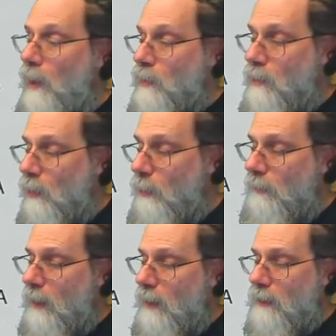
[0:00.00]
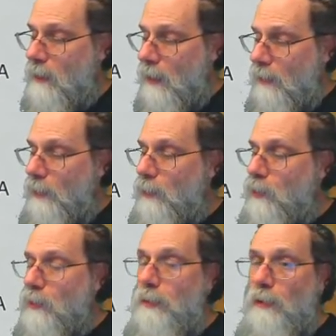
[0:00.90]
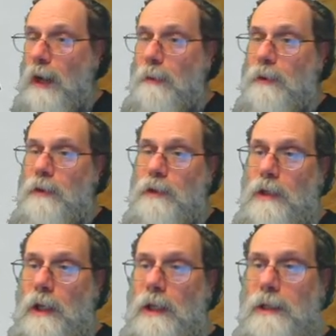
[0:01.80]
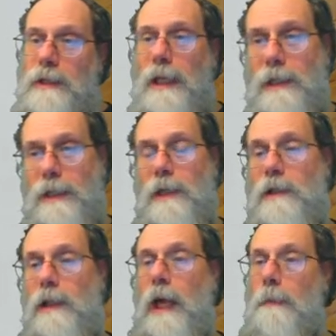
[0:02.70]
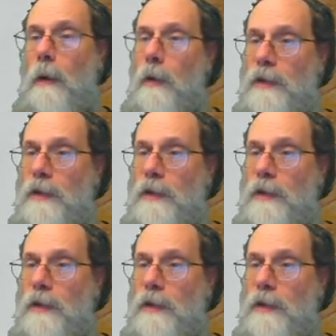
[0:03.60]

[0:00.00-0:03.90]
So we've got those two parameters tend to tell us a lot about what the